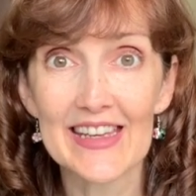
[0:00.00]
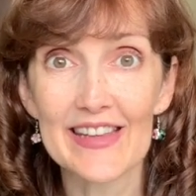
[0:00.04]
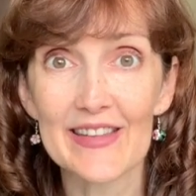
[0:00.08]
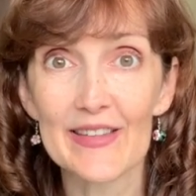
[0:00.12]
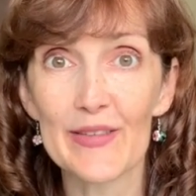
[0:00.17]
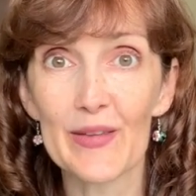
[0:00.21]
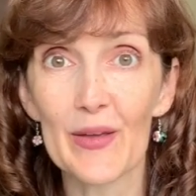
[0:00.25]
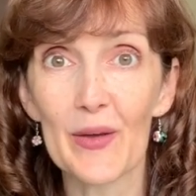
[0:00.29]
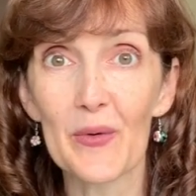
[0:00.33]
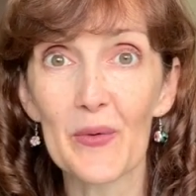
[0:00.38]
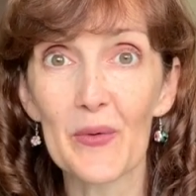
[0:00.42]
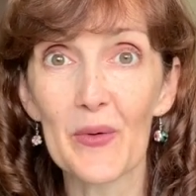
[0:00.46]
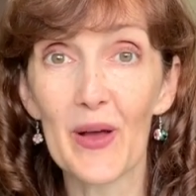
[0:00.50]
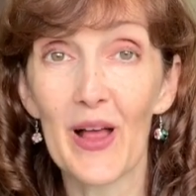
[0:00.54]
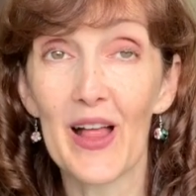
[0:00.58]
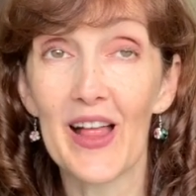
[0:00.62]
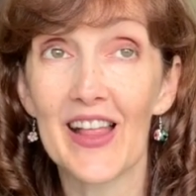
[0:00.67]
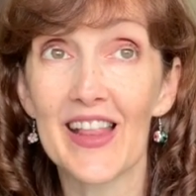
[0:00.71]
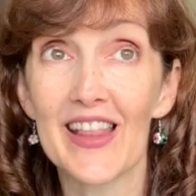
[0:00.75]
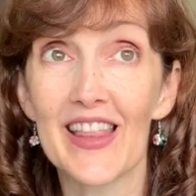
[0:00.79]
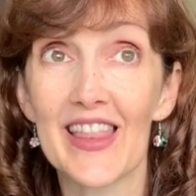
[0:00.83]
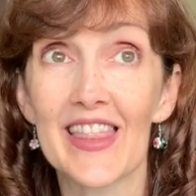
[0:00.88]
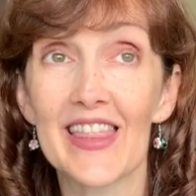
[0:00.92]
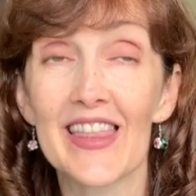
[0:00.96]
So
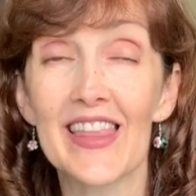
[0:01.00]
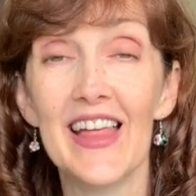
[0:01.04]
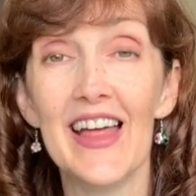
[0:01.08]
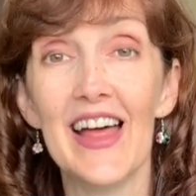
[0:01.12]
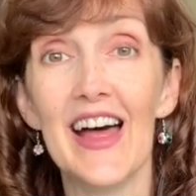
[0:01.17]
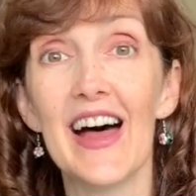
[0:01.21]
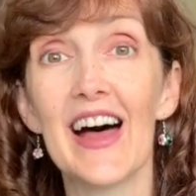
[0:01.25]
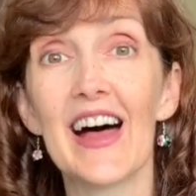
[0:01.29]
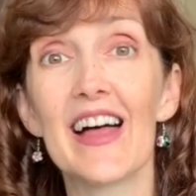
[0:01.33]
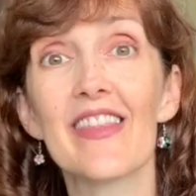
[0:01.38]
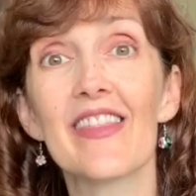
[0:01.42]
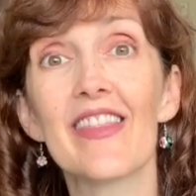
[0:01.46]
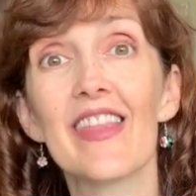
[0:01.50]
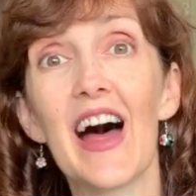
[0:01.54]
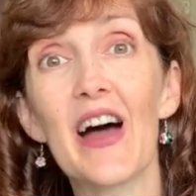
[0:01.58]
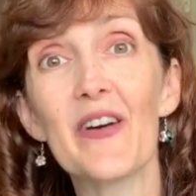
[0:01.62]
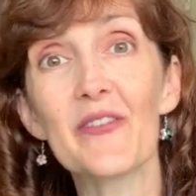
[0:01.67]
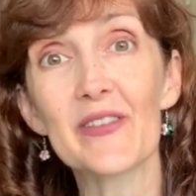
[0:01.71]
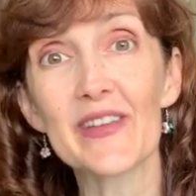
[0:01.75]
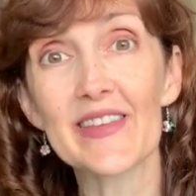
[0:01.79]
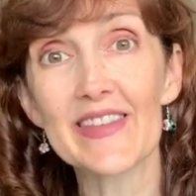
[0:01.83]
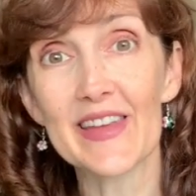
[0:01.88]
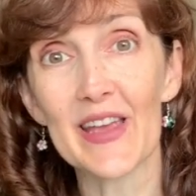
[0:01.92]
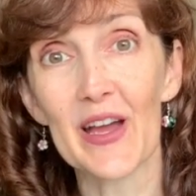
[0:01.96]
a
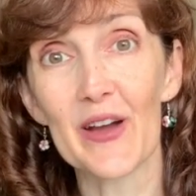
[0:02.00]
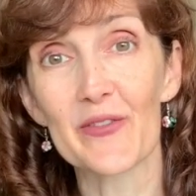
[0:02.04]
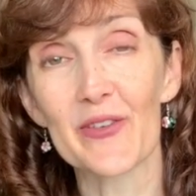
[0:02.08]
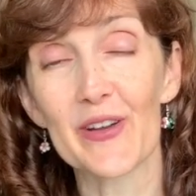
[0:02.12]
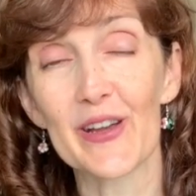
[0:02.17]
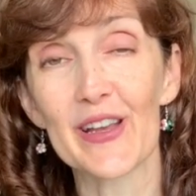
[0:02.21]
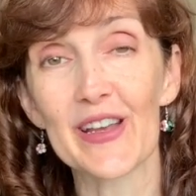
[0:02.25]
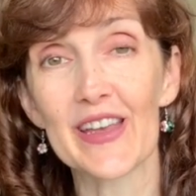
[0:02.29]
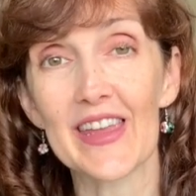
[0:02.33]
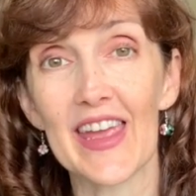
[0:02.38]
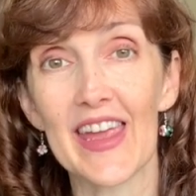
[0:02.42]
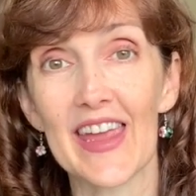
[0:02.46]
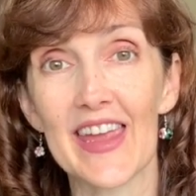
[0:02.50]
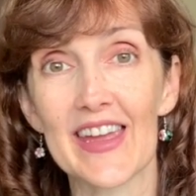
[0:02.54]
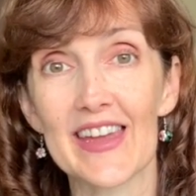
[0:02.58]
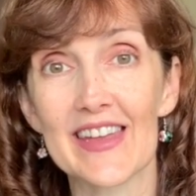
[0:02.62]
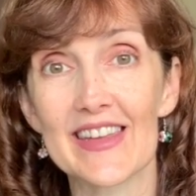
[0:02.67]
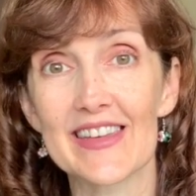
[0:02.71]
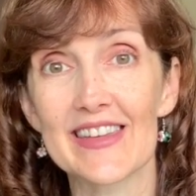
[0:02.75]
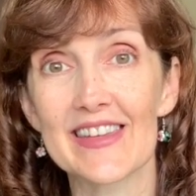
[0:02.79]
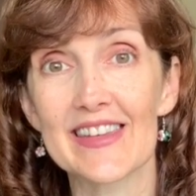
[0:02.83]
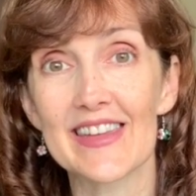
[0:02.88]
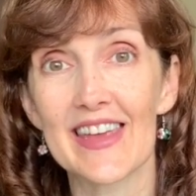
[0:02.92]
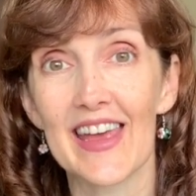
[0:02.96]
lot was covered
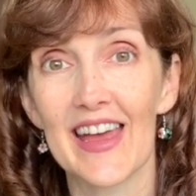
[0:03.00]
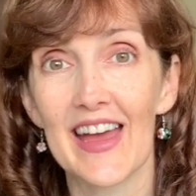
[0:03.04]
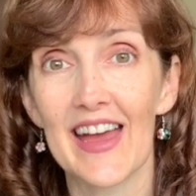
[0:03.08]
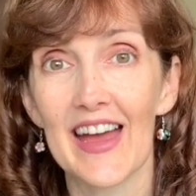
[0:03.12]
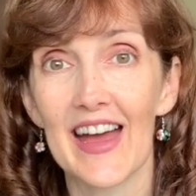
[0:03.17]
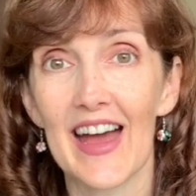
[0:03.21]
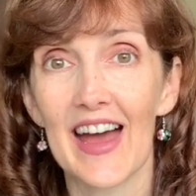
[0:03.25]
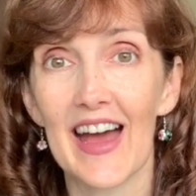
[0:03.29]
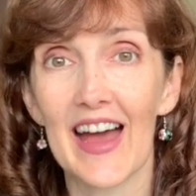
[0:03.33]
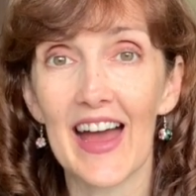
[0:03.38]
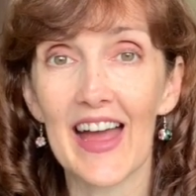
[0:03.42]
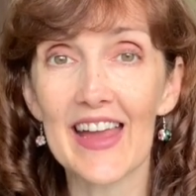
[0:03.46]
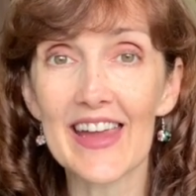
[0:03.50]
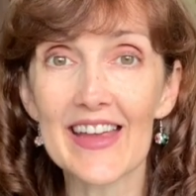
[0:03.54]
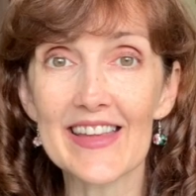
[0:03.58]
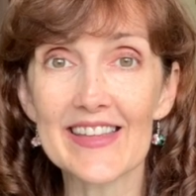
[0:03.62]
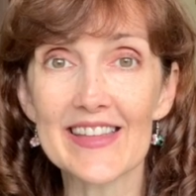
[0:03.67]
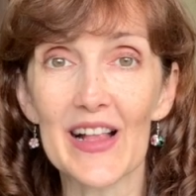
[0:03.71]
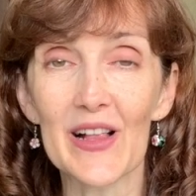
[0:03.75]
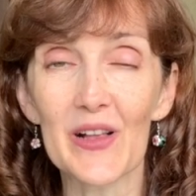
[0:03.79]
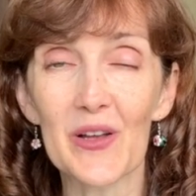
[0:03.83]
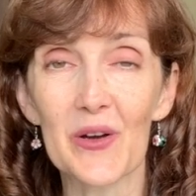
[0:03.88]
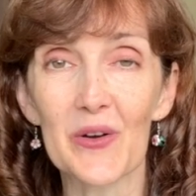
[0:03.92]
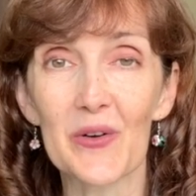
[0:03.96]
and I
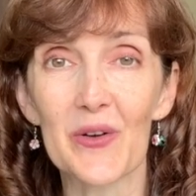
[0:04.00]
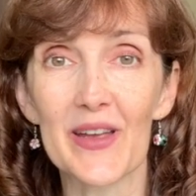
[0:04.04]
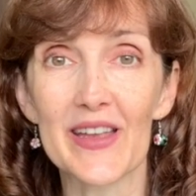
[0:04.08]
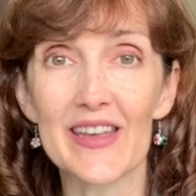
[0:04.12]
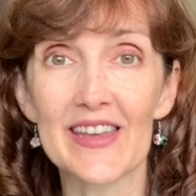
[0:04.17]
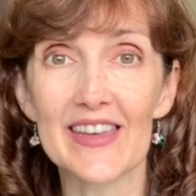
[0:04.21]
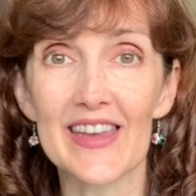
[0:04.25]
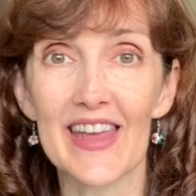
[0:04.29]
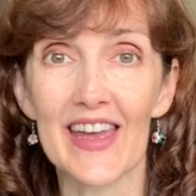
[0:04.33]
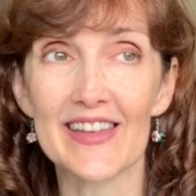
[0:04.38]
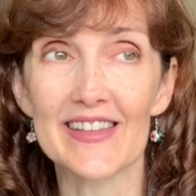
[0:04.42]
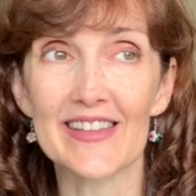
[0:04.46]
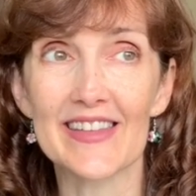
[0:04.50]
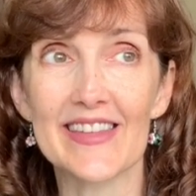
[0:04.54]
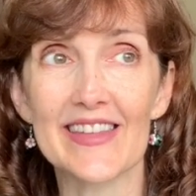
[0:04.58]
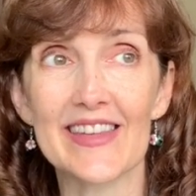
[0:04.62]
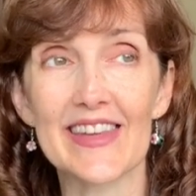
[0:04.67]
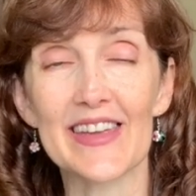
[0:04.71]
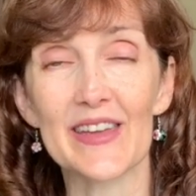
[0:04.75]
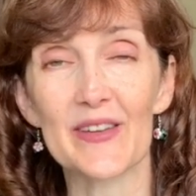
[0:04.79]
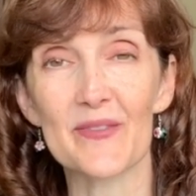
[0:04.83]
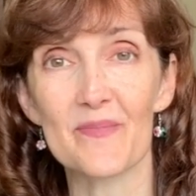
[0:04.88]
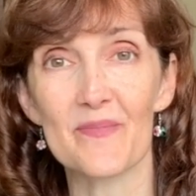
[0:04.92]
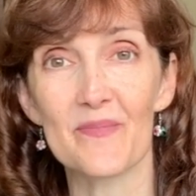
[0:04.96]
guess I'll go in and
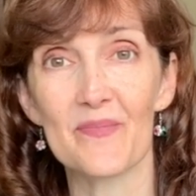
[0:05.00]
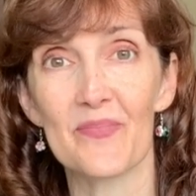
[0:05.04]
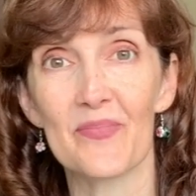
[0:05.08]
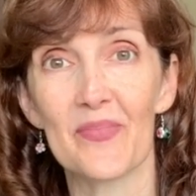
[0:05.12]
see it